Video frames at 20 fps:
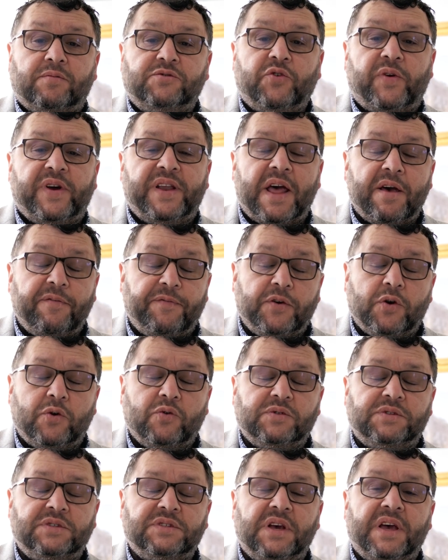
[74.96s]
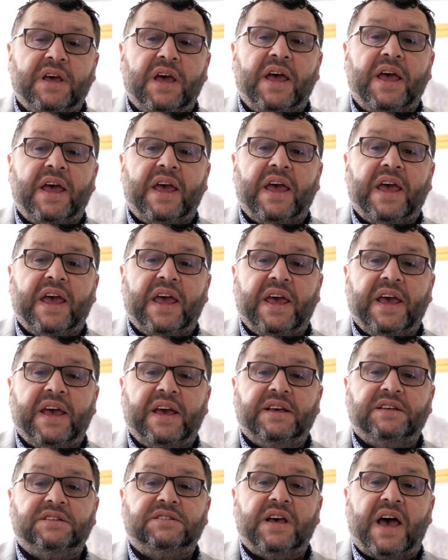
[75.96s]
nephews
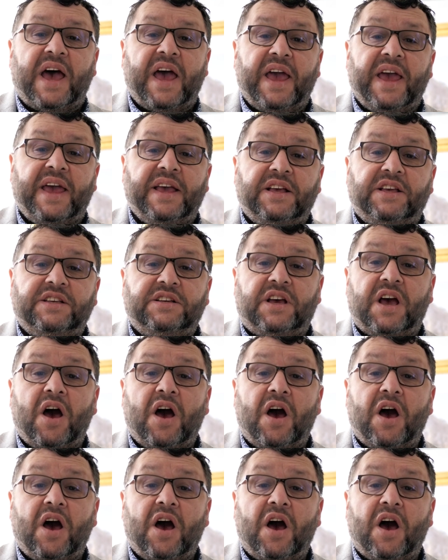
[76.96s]
is a